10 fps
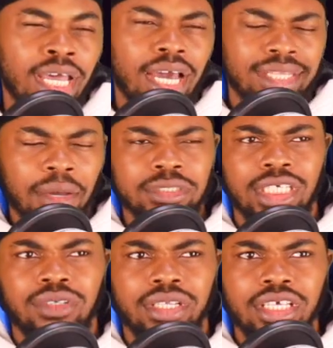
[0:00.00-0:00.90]
And that was
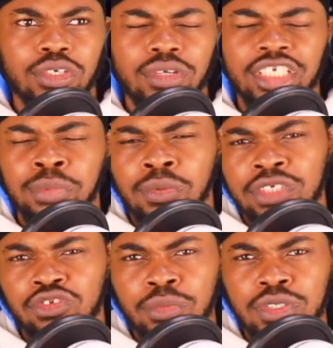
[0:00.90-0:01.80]
actually a good
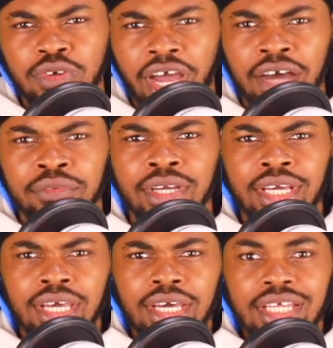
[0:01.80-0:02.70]
experience for me to have,
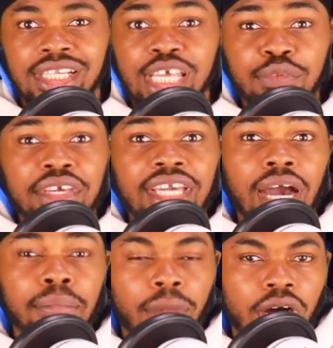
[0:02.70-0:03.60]
living
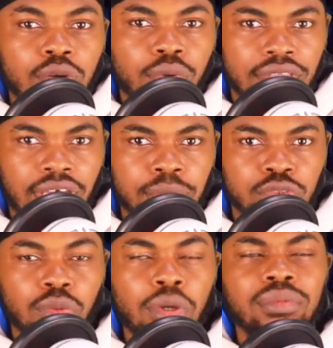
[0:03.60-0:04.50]
among with them.
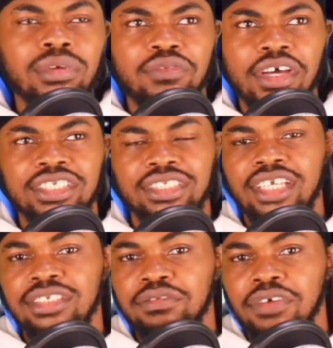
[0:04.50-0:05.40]
So one of the first
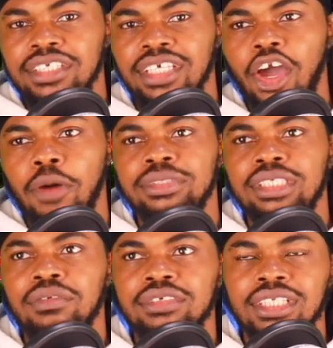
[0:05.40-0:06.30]
thing I
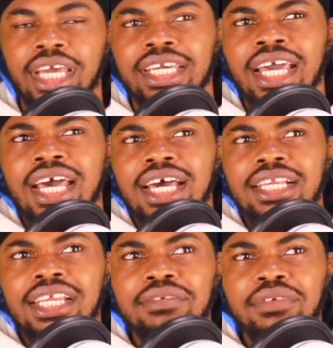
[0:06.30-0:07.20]
observe is, like,
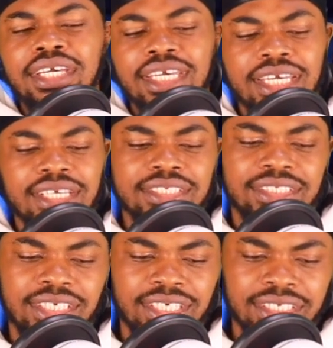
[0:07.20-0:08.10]
living in the
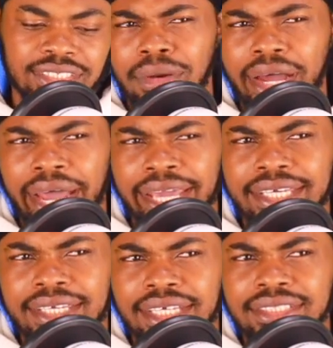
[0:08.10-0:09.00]
cities, I
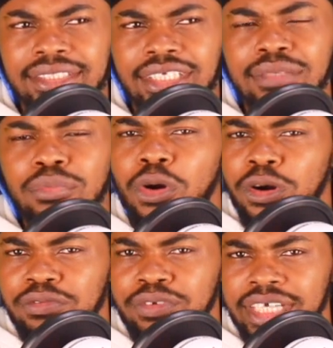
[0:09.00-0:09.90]
get seen more
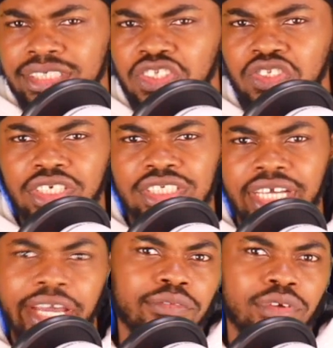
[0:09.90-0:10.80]
of as a stranger
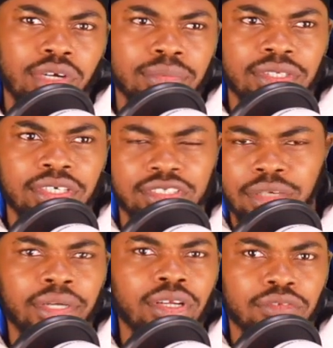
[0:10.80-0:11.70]
everywhere, because
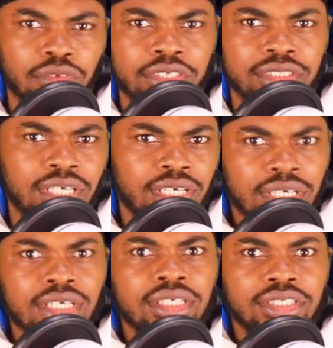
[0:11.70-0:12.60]
come on, of course
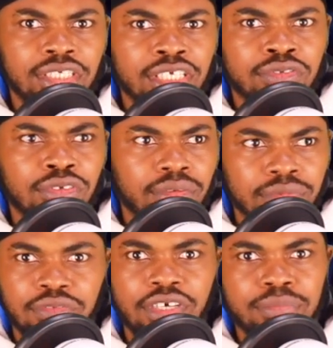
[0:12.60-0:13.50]
the city is full of
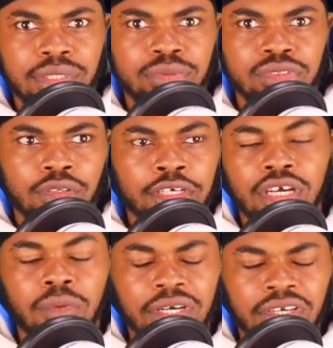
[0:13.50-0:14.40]
different people. So when you're
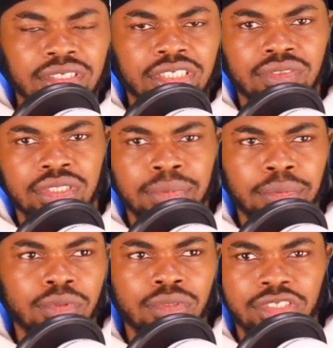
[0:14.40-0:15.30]
walking on the street,
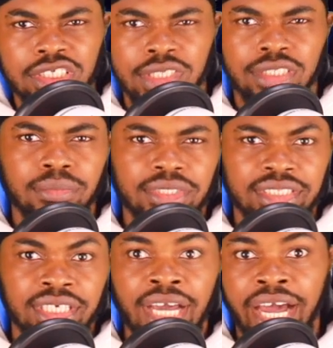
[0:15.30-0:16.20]
people will not just randomly
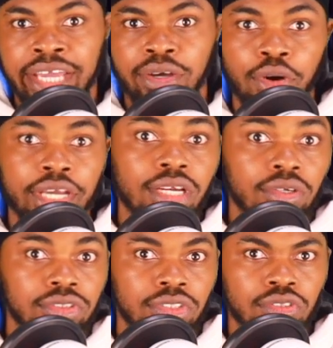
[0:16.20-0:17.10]
say hi or hello
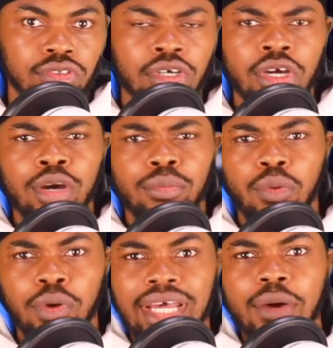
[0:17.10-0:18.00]
to you. But
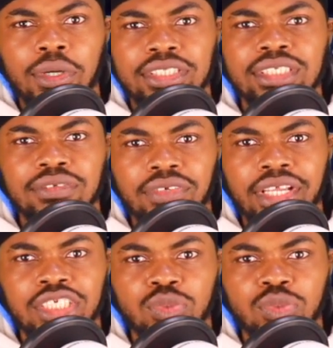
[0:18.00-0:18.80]
when I was in the village